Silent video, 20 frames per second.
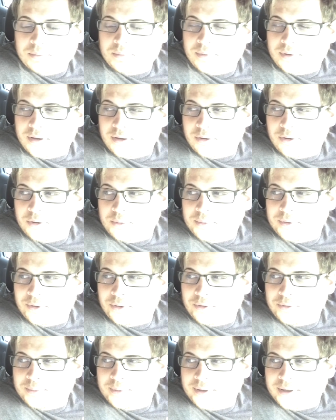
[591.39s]
We'll go home and
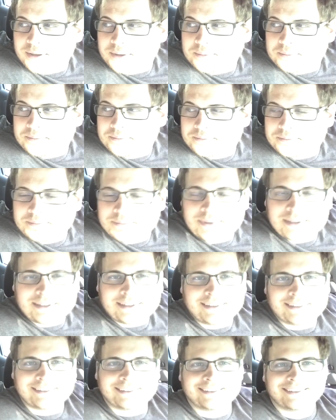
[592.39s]
hold one up.
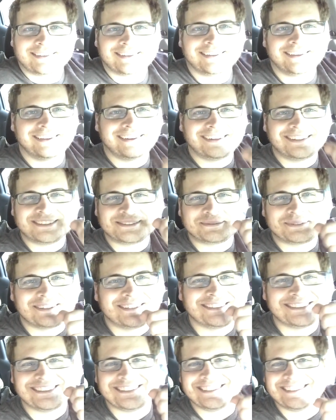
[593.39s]
Here's
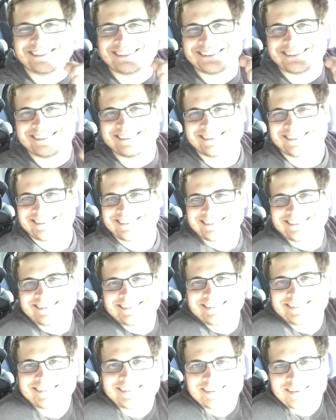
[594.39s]
Percy.
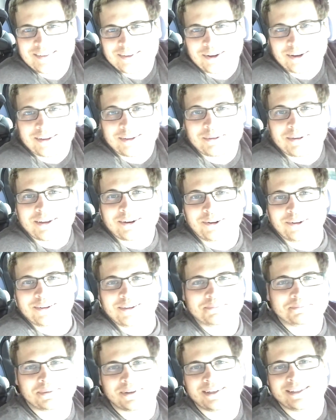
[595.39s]
Or then we can hold
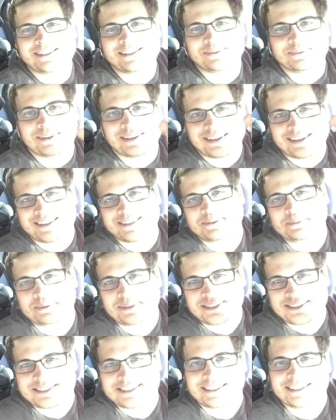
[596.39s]
up Percy and be like, here's
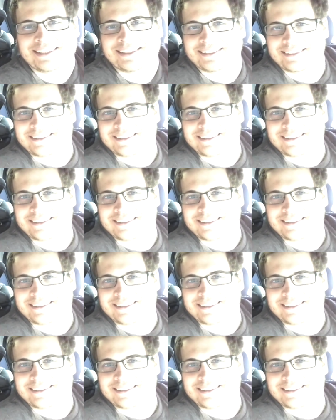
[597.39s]
Percy.